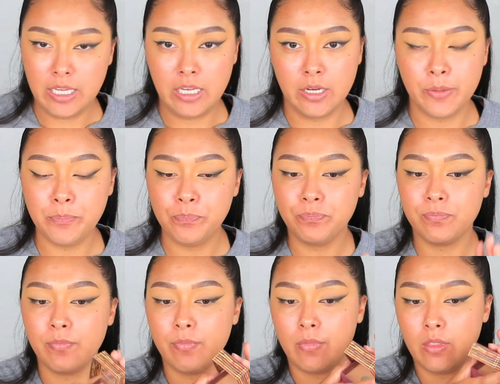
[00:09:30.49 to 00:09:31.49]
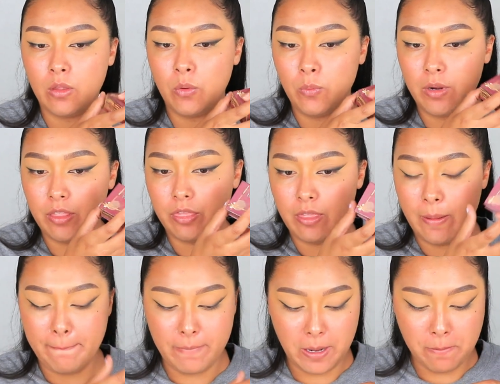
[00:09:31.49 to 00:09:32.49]
in with
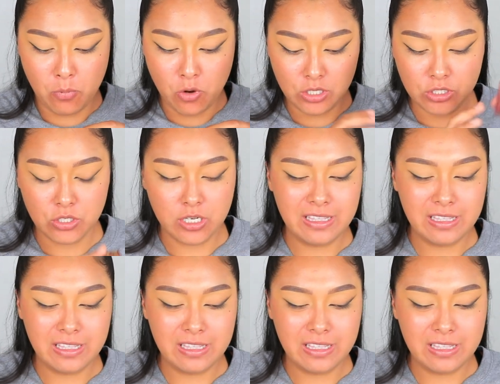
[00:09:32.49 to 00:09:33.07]
my bronzer.